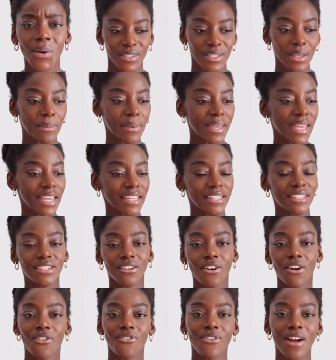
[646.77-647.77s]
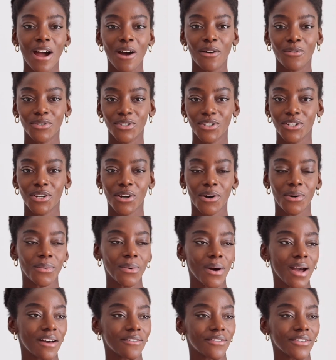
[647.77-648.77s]
some kids are around, you know,
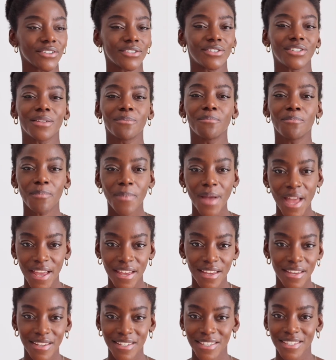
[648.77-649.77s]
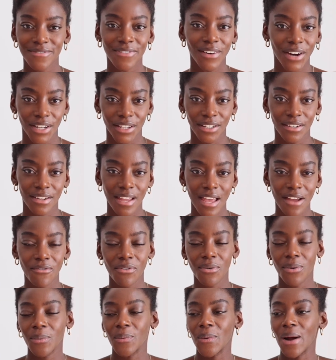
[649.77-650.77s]
whatever, then bake. It's fun.
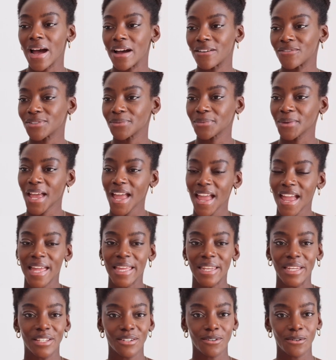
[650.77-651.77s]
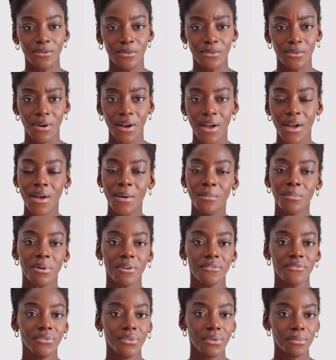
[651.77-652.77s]
Everyone will have some cake and it's cool.
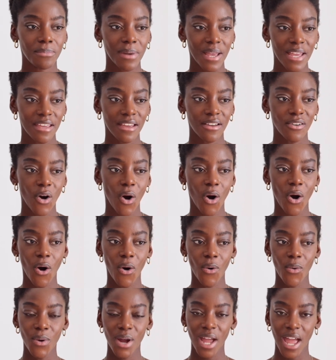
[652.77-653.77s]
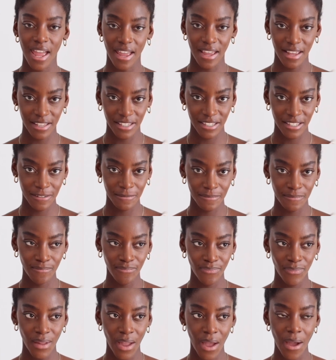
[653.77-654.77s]
But if you're baking whole cakes
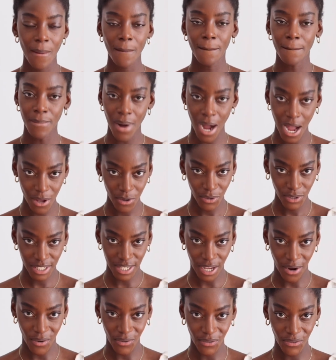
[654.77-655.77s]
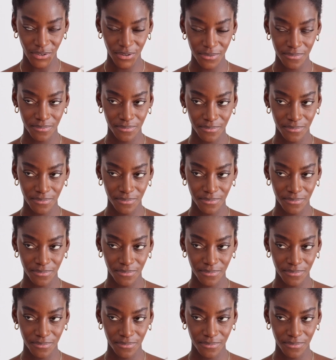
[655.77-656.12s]
by yourself,